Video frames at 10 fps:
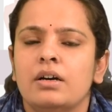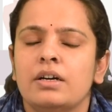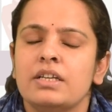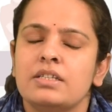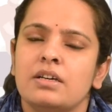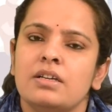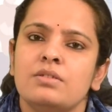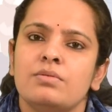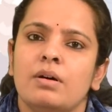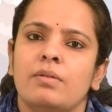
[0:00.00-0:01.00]

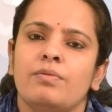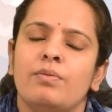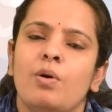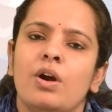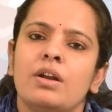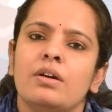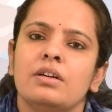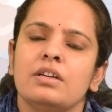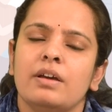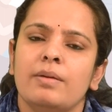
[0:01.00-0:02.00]
discuss what
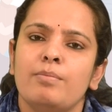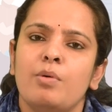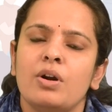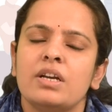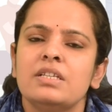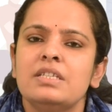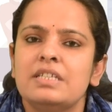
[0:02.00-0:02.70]
important